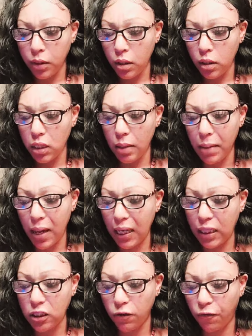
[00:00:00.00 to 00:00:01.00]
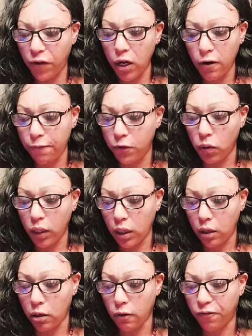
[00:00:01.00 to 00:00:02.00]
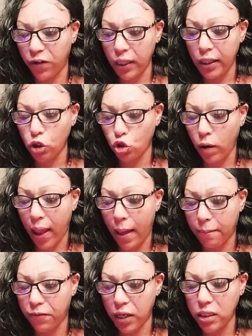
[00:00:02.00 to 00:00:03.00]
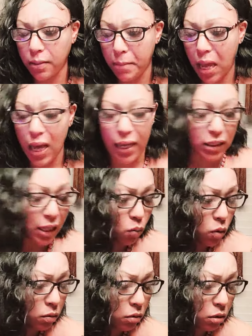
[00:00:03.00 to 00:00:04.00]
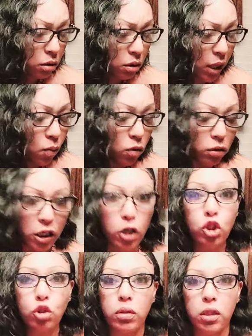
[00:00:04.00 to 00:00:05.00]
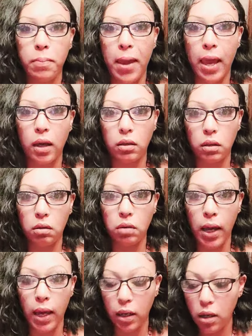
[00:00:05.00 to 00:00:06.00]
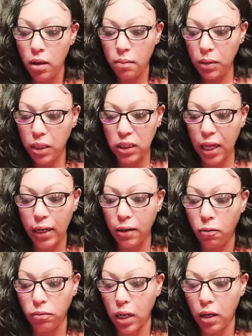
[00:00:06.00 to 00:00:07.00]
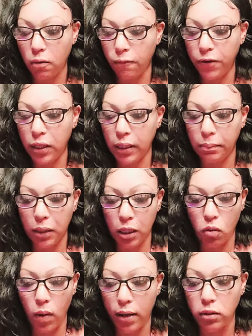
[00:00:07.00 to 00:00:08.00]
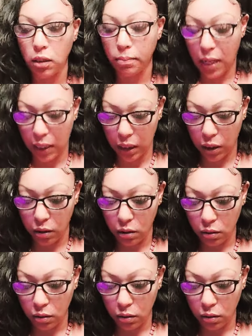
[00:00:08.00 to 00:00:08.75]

Somebody is fearful here, feeling trapped, victimized. They want they want their strength back okay? Because they don't they don't feel it being around somebody here.